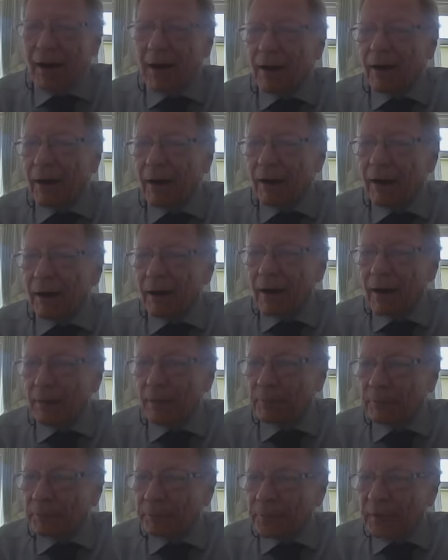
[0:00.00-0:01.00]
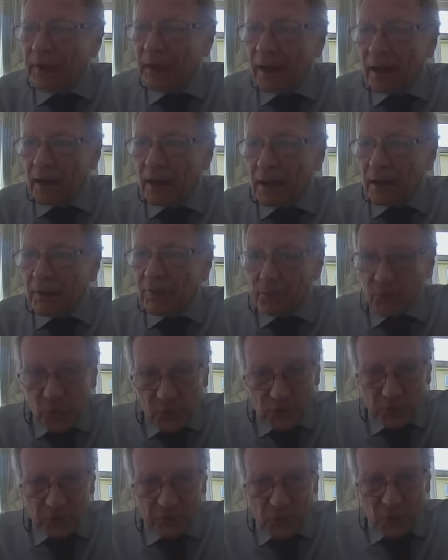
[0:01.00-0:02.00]

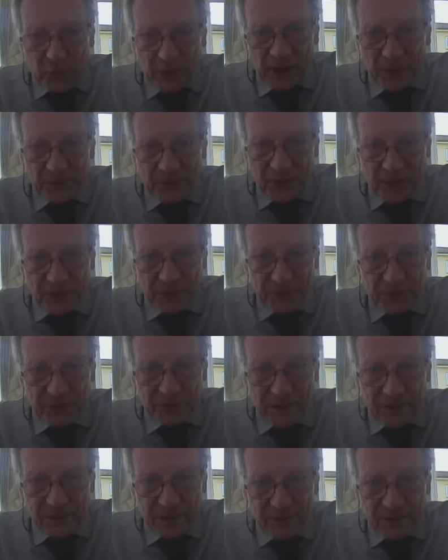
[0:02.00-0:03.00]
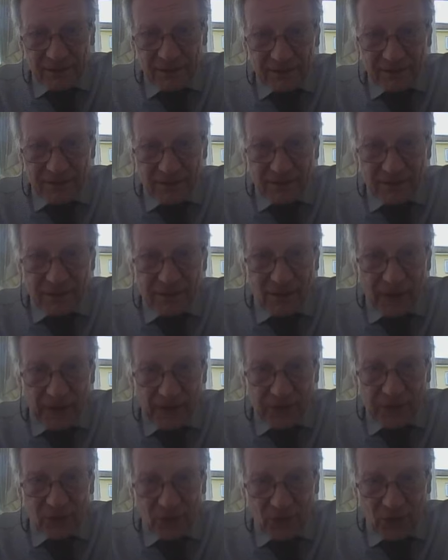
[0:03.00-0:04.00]
To support my channel, please
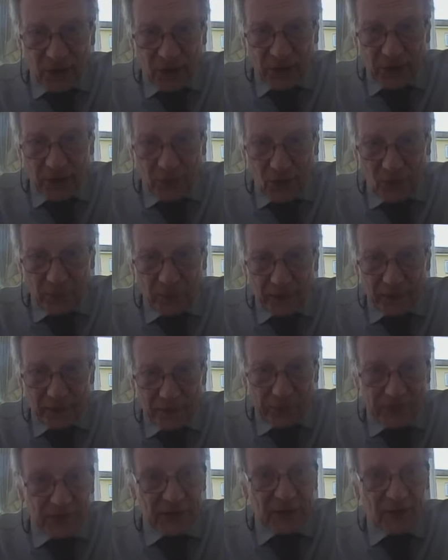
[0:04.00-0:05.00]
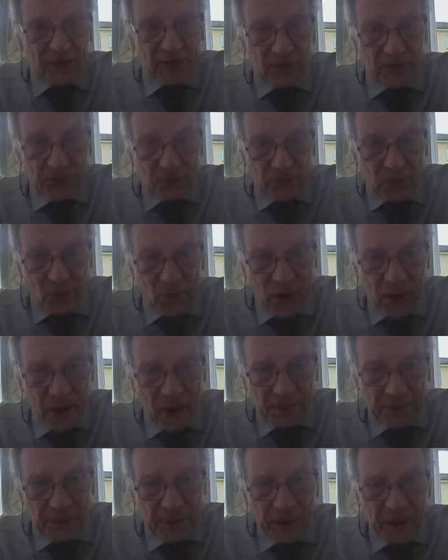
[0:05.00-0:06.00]
like, share, comment, please
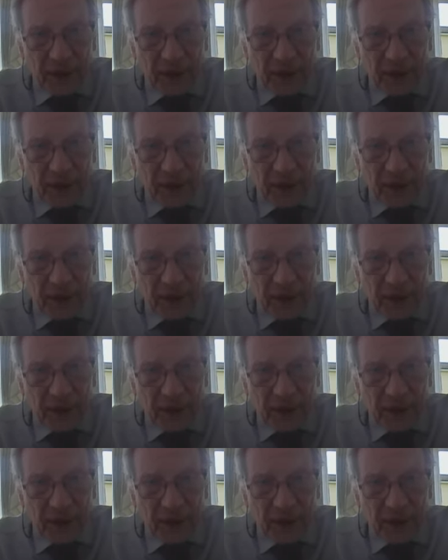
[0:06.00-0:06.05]
subscribe,